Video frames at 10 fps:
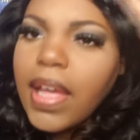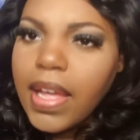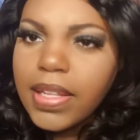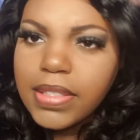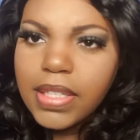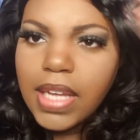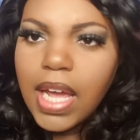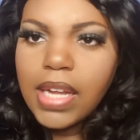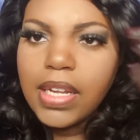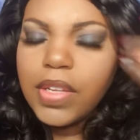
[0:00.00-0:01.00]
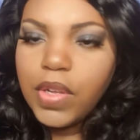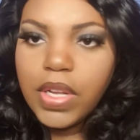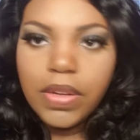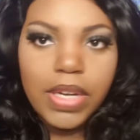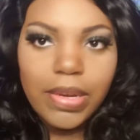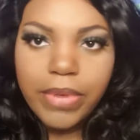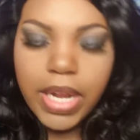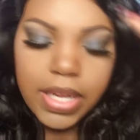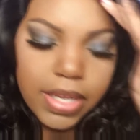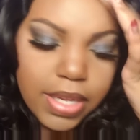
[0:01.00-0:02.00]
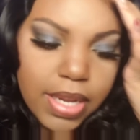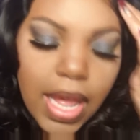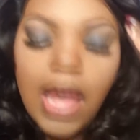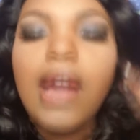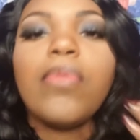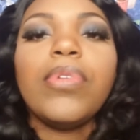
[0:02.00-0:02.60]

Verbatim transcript: and to kind of, you know, direct it how I